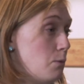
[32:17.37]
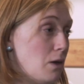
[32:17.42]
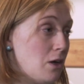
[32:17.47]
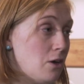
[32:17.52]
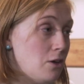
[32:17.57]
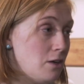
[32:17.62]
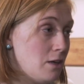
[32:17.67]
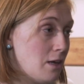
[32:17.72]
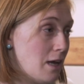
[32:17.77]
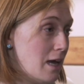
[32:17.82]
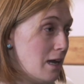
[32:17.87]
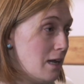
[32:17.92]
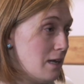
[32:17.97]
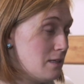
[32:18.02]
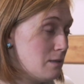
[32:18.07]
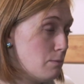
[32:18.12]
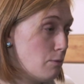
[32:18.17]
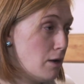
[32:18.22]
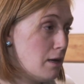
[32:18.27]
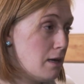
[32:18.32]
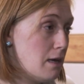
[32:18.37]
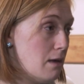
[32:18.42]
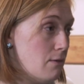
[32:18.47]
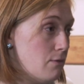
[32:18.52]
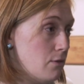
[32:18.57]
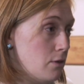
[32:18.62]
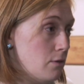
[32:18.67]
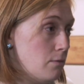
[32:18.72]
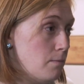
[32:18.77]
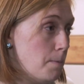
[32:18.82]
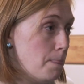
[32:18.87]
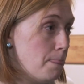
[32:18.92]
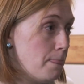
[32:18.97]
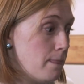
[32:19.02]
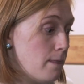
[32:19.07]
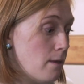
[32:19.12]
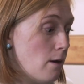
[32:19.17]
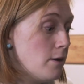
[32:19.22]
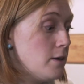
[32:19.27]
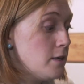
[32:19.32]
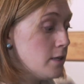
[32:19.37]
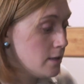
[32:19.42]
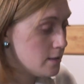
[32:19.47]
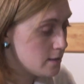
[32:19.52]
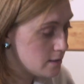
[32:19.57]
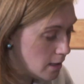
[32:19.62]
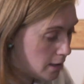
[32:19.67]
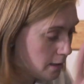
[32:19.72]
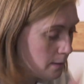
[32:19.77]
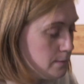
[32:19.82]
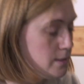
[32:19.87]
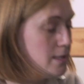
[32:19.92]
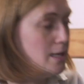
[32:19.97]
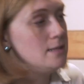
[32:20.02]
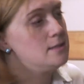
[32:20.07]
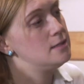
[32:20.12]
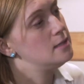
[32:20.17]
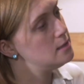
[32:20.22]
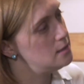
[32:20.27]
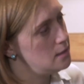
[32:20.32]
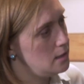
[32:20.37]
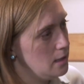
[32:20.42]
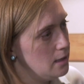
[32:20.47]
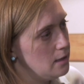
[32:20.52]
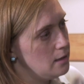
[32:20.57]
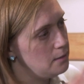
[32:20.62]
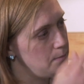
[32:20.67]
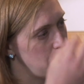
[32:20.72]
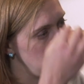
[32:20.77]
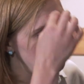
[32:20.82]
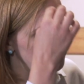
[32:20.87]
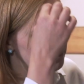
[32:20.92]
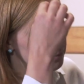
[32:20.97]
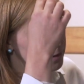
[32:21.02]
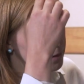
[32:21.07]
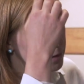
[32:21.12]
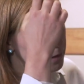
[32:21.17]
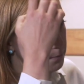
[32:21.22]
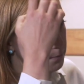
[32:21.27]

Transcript: We couldn't get it to break even under the circumstances that it had been